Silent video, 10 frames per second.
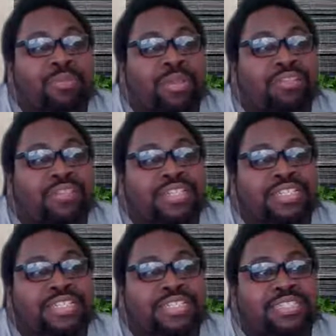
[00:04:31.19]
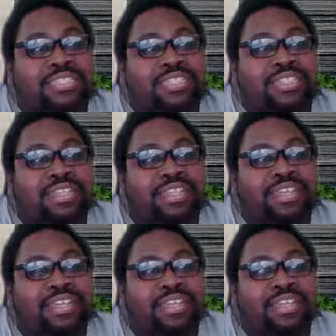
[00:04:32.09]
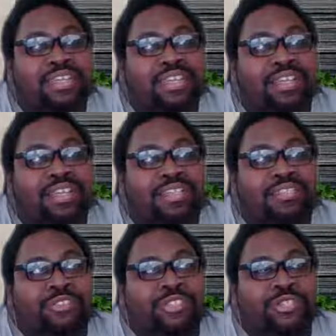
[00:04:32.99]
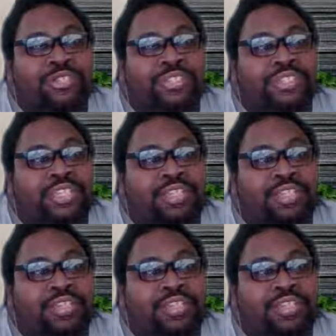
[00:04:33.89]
made the right decision to a certain extent.